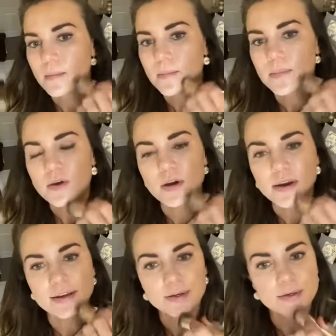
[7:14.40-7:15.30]
you
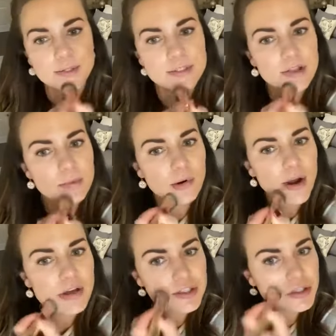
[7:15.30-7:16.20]
can use the
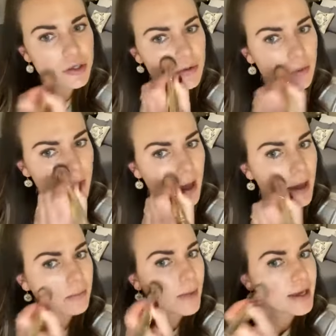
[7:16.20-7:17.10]
brush
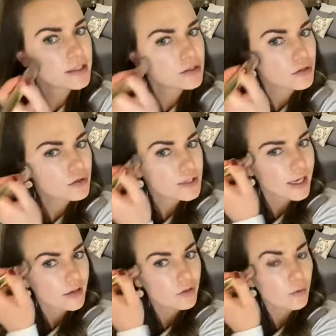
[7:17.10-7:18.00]
that best suits, like
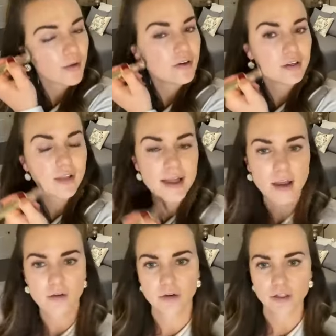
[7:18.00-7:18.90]
if you want very light
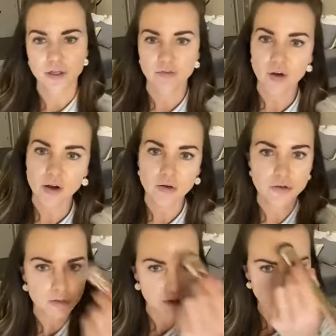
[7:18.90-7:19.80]
coverage, you have freckles,
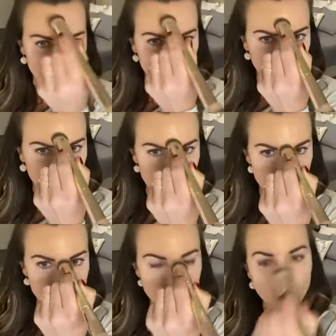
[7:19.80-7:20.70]
you still want your freckles to
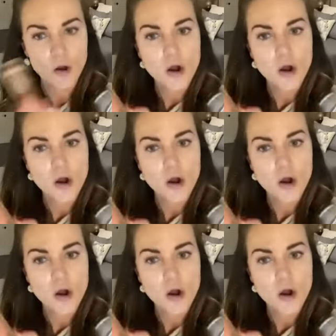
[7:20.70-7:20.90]
show,